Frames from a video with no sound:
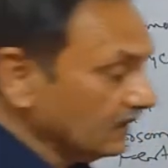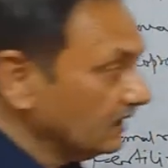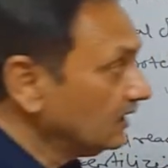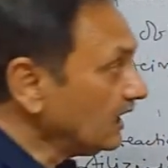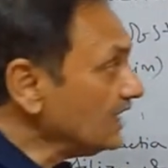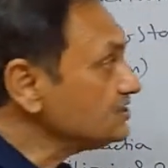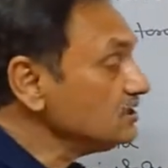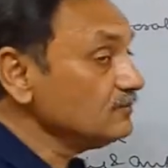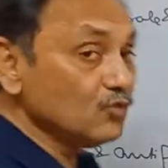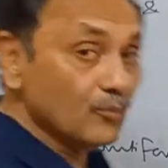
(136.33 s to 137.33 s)
lysing
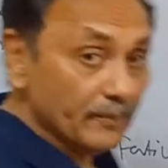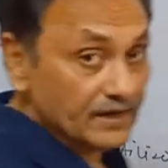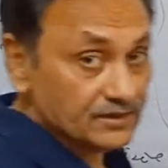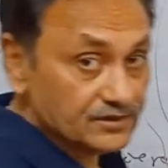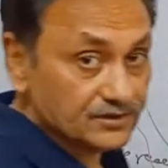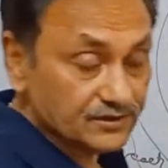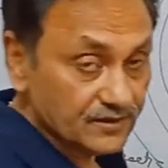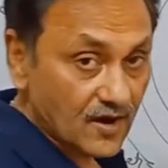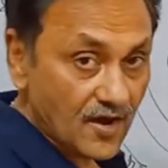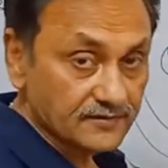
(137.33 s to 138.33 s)
movement,
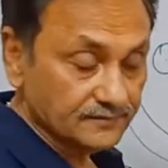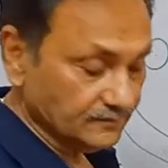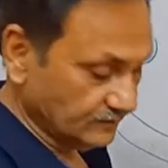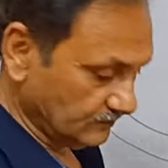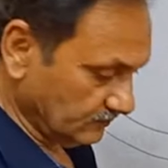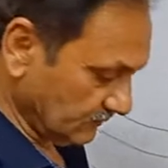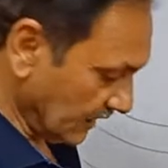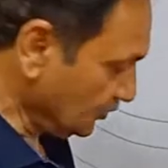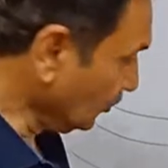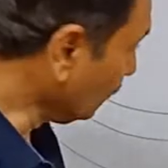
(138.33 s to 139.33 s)
as you
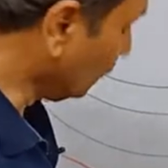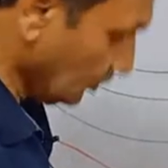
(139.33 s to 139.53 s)
know